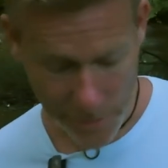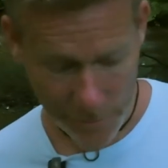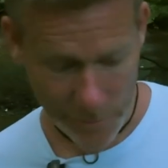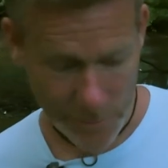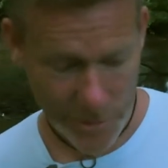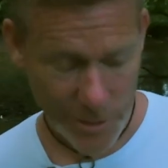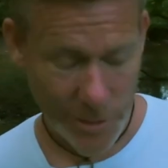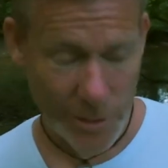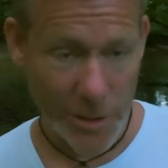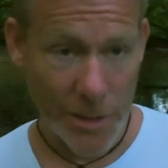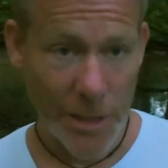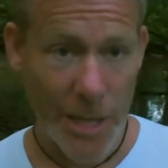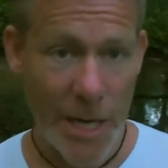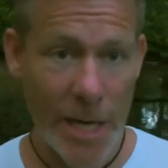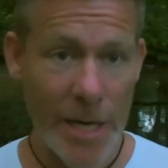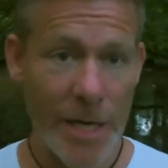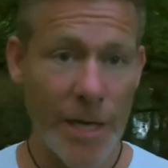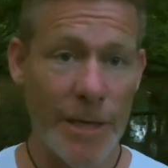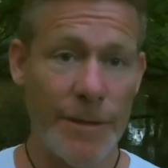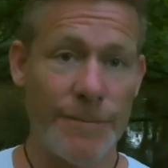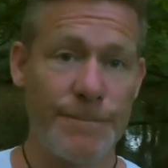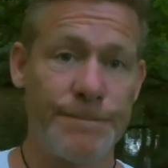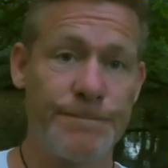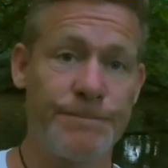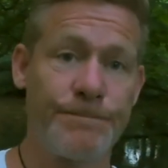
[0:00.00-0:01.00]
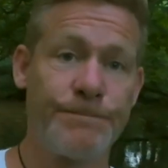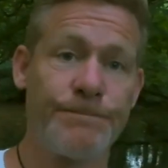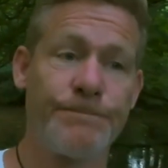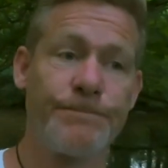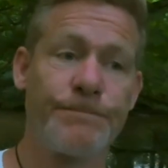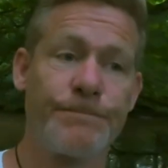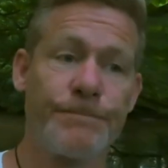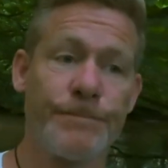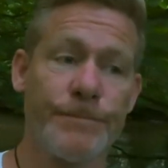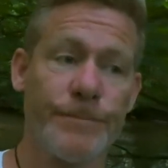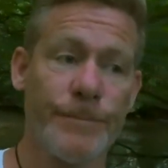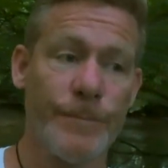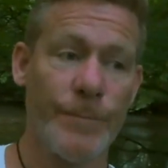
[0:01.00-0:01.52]
or two later,
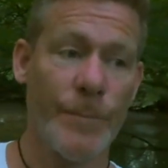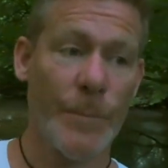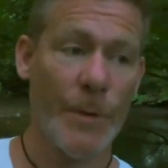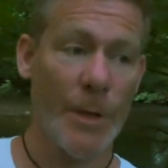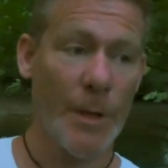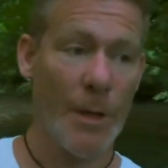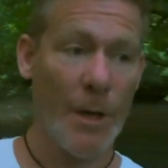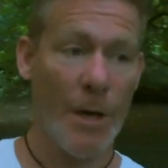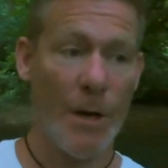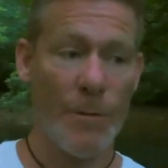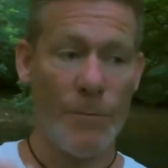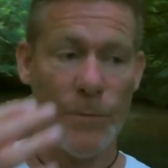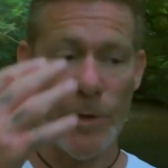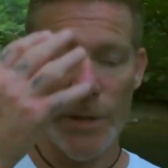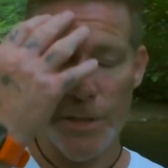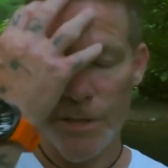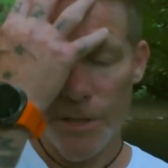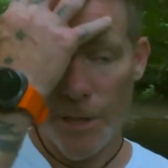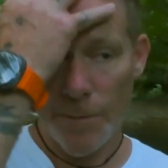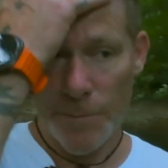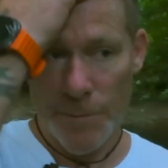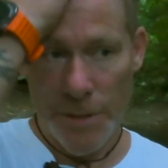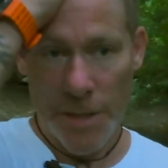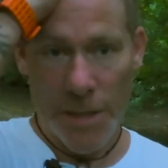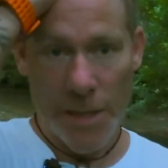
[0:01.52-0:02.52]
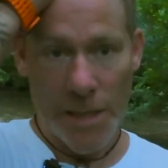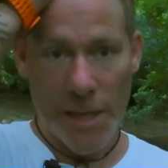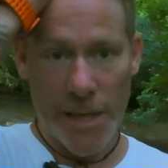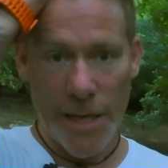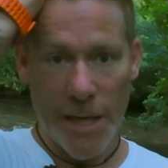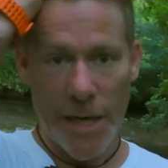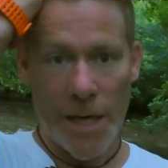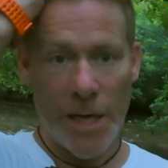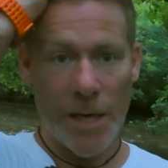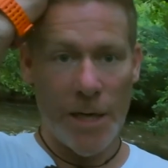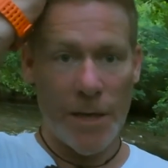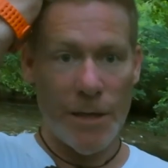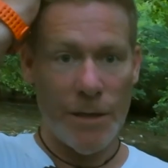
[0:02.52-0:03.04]
we jumped in
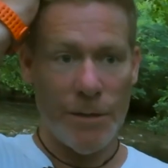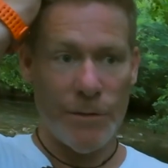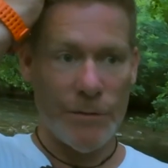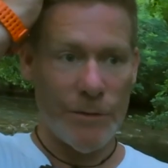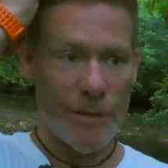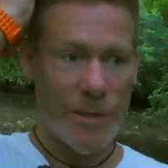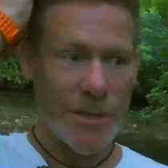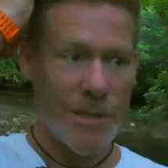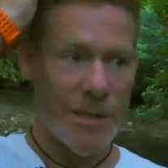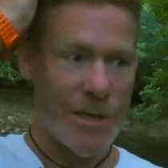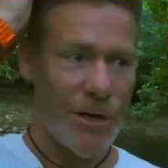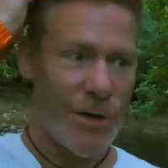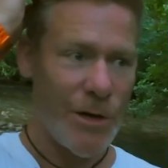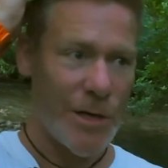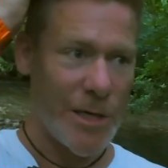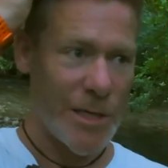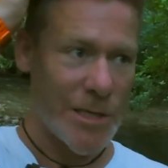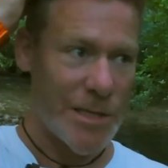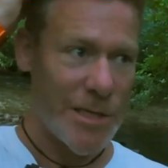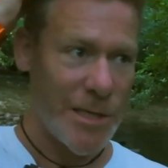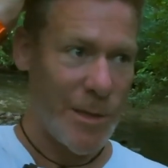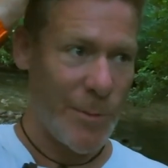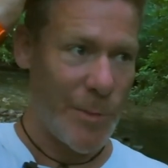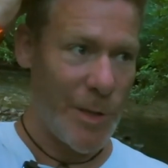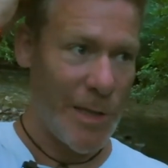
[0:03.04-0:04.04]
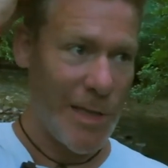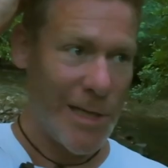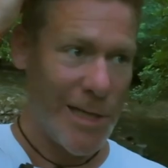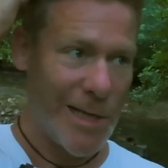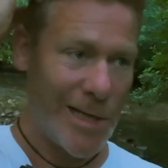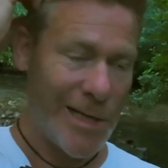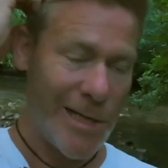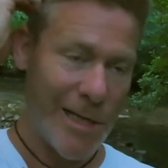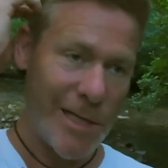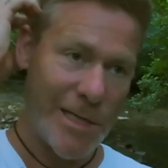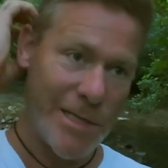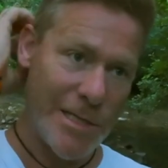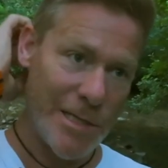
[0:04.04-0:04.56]
again, and it was kind of similar
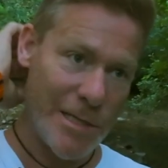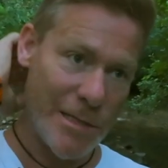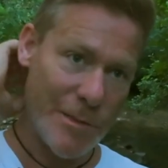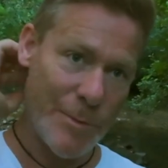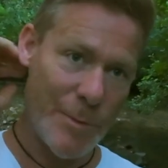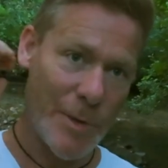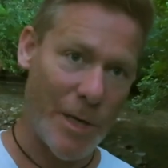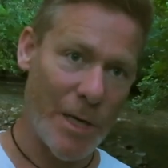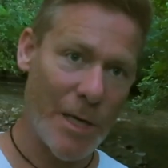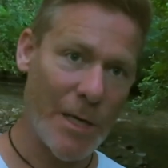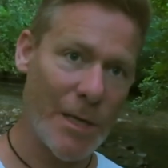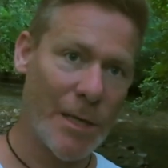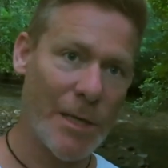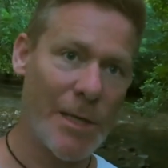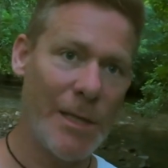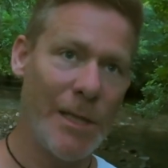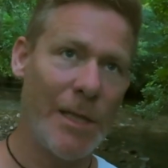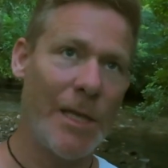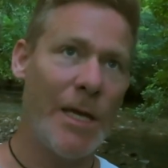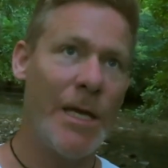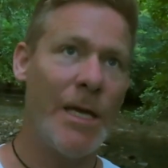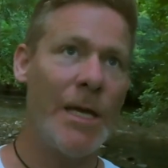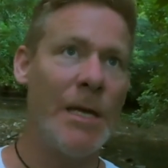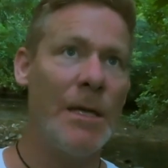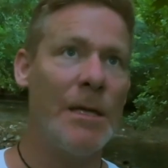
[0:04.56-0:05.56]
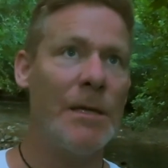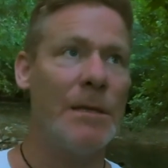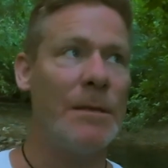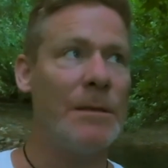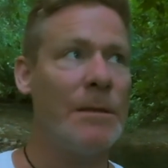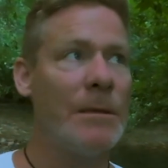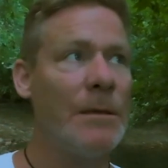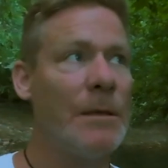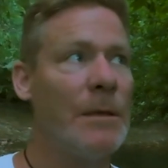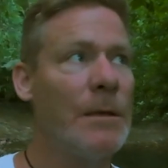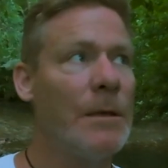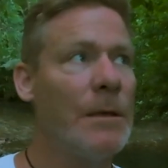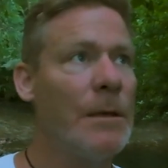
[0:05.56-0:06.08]
conditions, but clean,
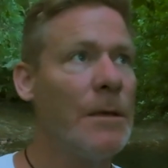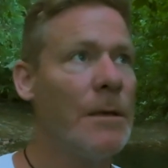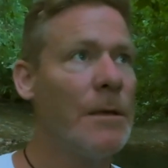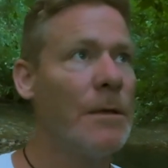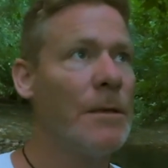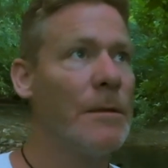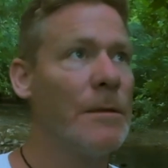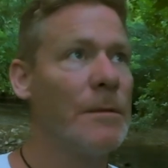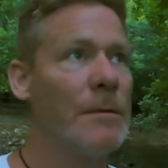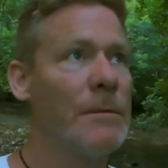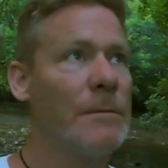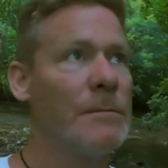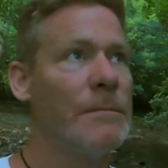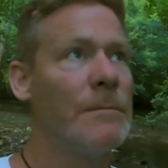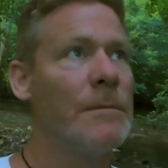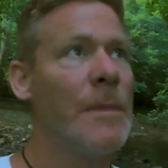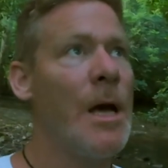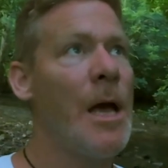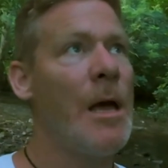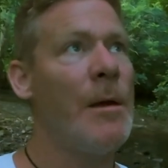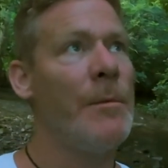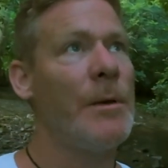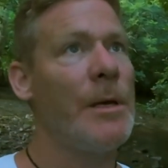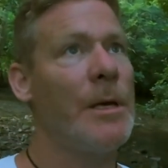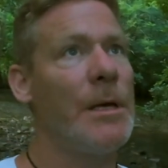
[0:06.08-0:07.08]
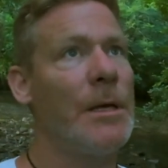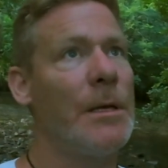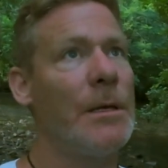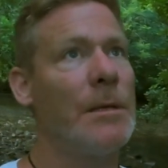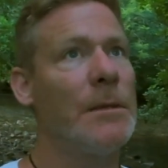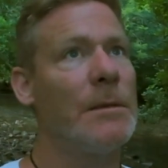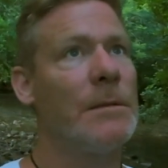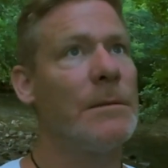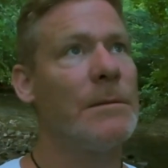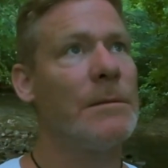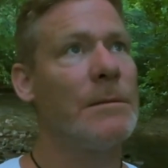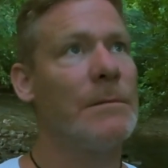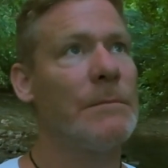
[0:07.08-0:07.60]
and maybe
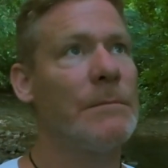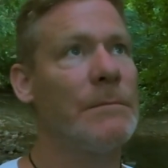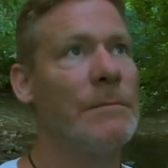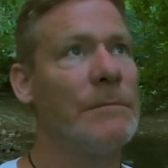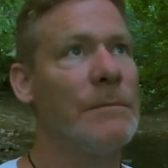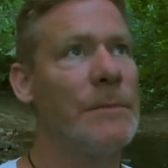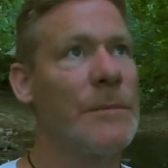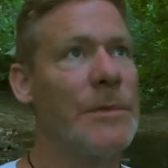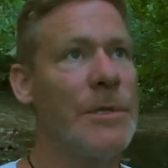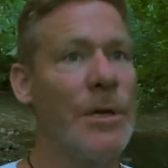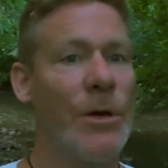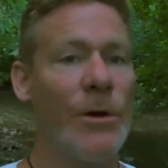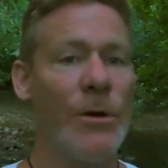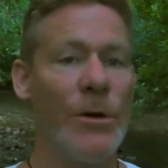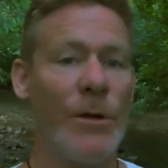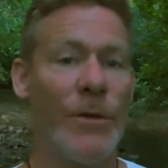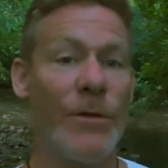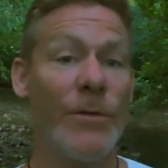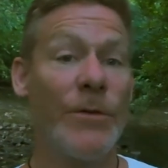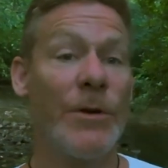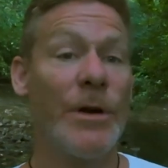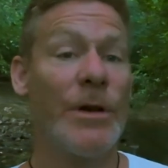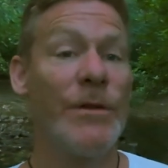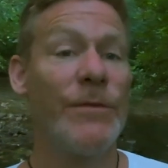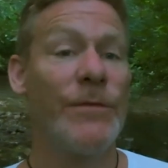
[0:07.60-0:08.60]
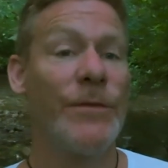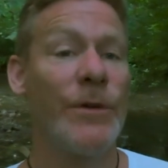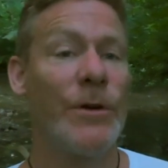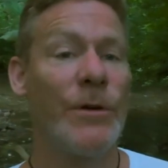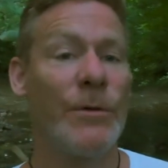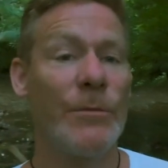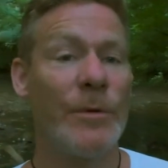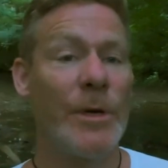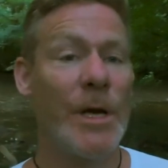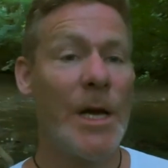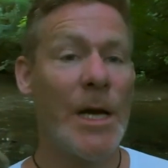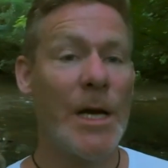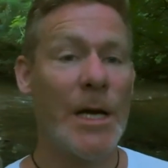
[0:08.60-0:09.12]
2 to 3 foot.
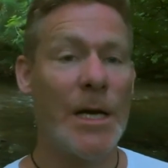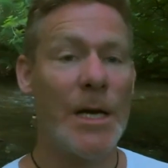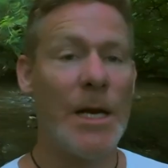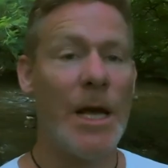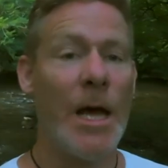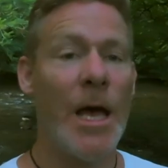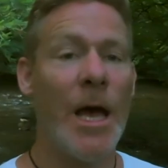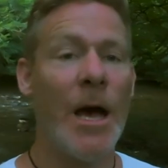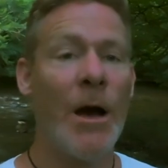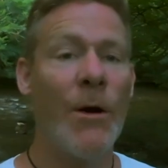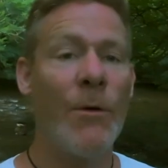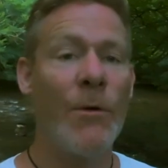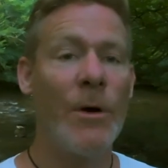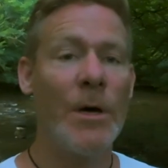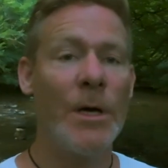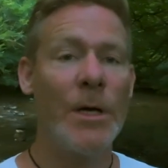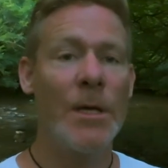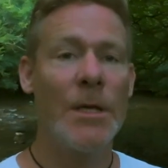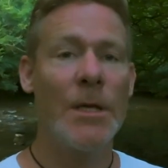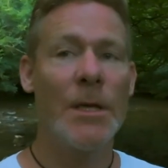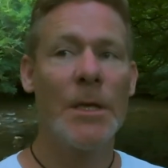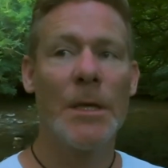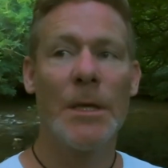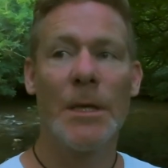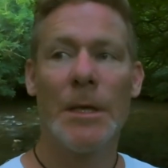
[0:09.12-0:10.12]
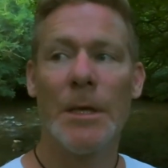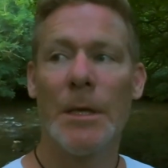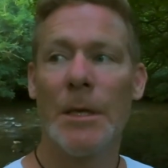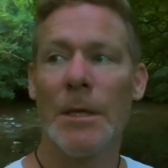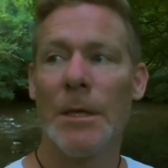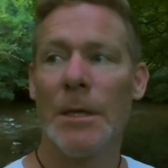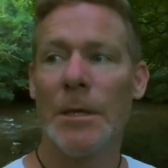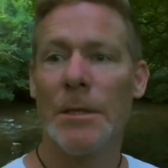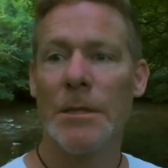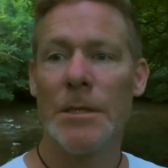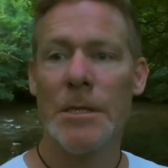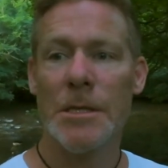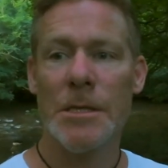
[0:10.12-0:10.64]
We had an hour
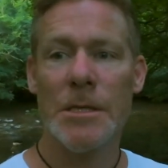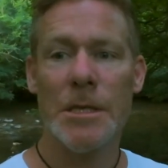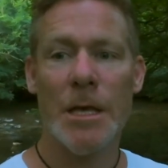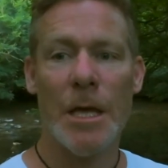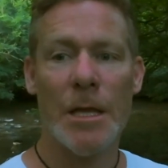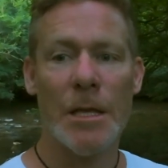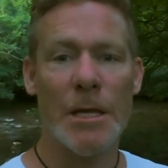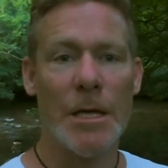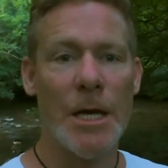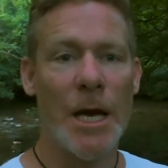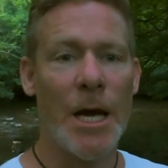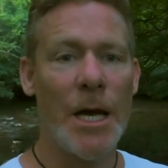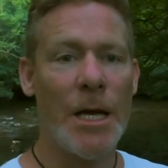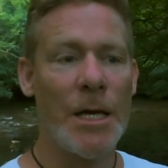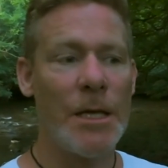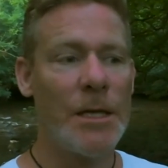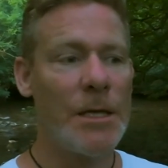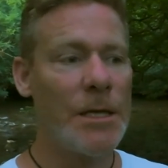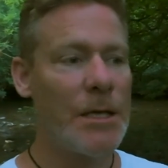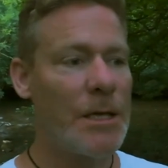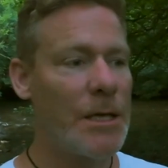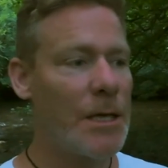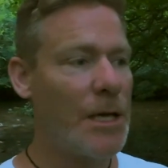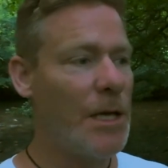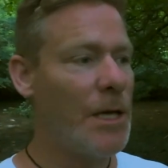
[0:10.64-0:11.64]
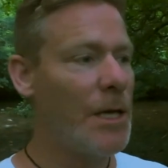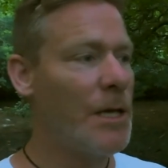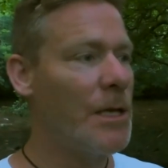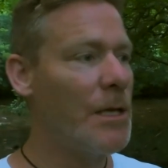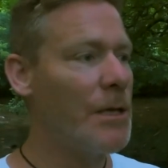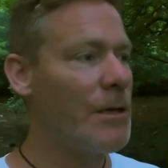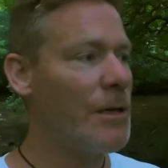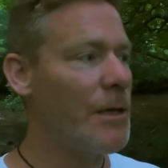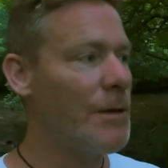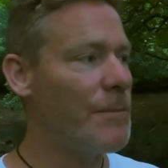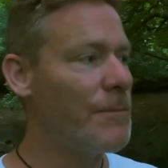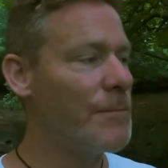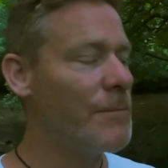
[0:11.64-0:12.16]
just the other day,
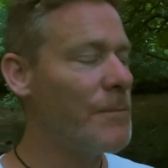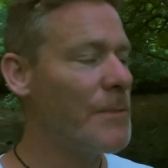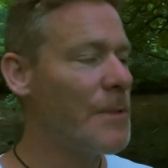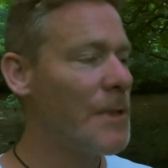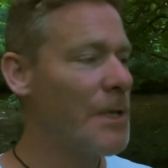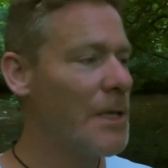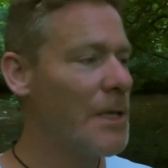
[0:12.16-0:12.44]
and